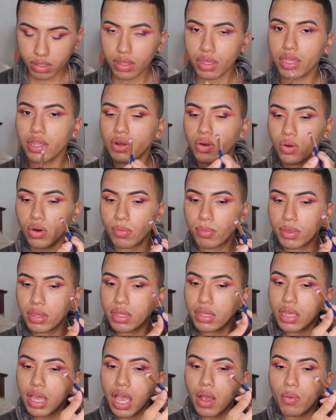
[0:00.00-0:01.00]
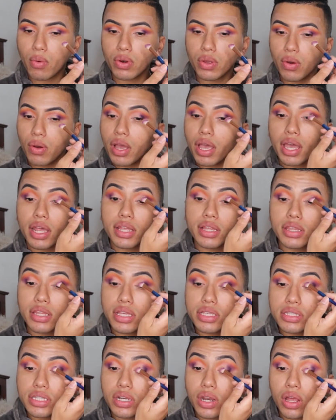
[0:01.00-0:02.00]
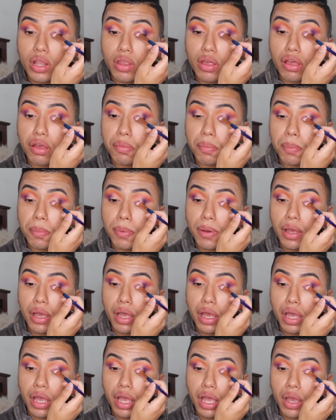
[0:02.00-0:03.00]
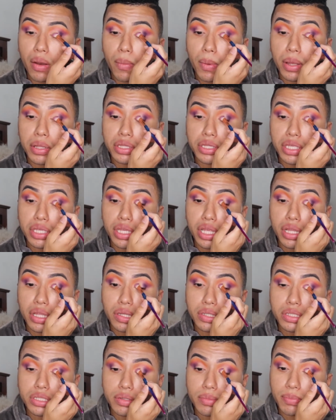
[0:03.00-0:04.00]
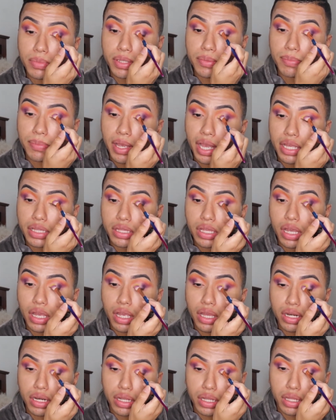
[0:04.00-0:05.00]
And normally I would go ahead and dust it all off, but I want the yellow to be packed on.